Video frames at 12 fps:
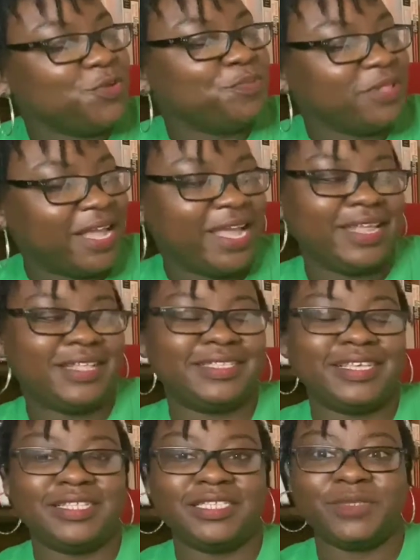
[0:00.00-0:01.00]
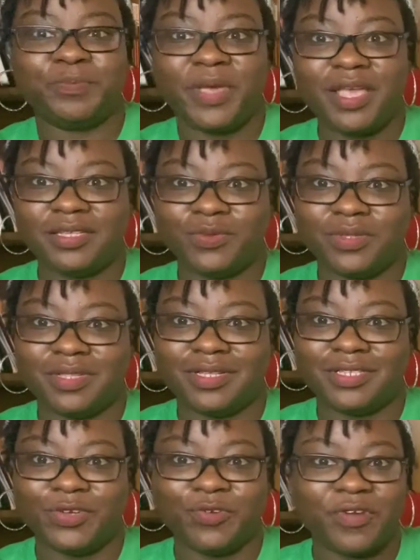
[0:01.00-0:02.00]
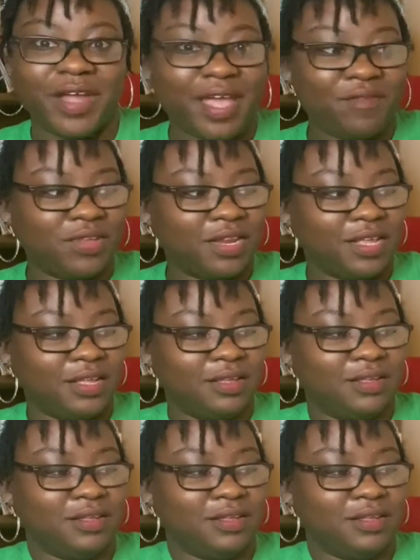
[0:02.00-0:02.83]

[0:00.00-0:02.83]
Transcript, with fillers: planets in space with its gravity.